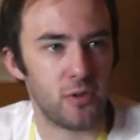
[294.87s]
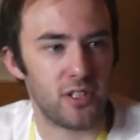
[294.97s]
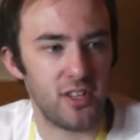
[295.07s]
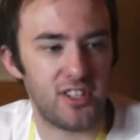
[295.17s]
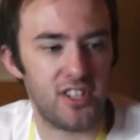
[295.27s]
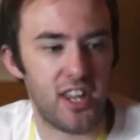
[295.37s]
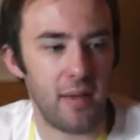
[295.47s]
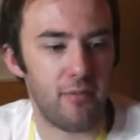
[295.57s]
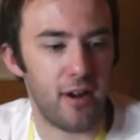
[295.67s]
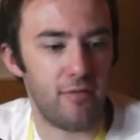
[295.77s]
So this is a
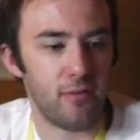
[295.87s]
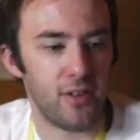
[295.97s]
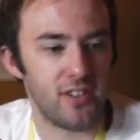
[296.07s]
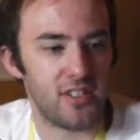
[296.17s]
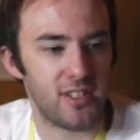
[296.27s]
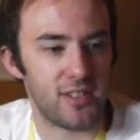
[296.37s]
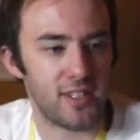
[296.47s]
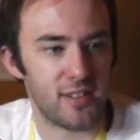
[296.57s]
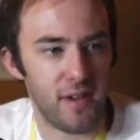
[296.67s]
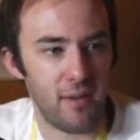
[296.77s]
game for everyone. This
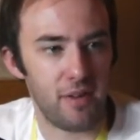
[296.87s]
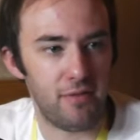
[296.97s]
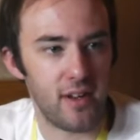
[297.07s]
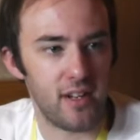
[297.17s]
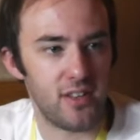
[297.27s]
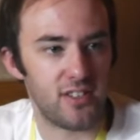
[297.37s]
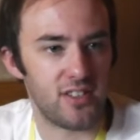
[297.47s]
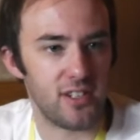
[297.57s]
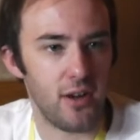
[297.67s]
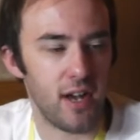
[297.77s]
is family friendly. This
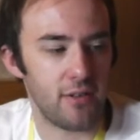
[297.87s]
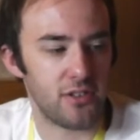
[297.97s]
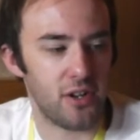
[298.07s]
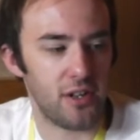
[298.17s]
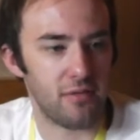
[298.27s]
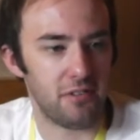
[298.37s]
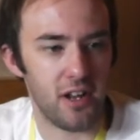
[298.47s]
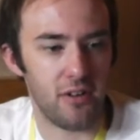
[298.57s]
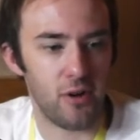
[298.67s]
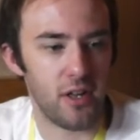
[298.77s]
is outside of
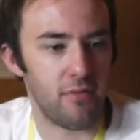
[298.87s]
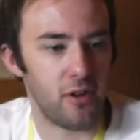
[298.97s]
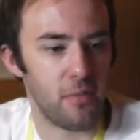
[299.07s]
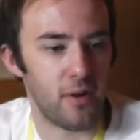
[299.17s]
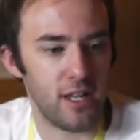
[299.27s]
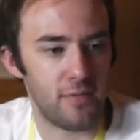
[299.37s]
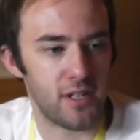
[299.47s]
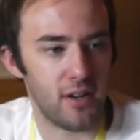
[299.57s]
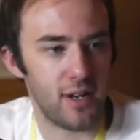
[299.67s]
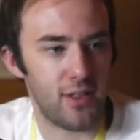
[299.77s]
whatever your beliefs
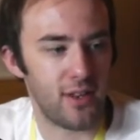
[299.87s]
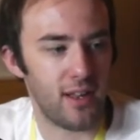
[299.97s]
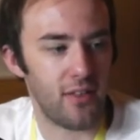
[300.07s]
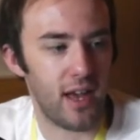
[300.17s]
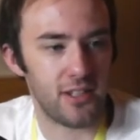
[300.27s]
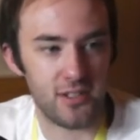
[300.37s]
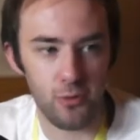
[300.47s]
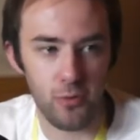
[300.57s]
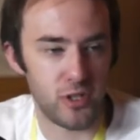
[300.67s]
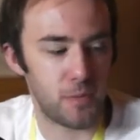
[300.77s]
are or anything like that. It's
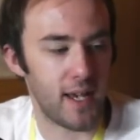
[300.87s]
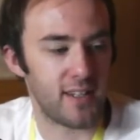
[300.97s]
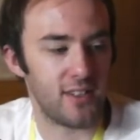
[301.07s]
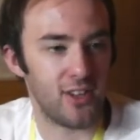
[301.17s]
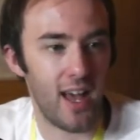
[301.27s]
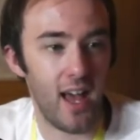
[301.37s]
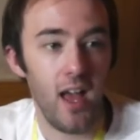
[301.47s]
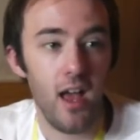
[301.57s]
all respected there.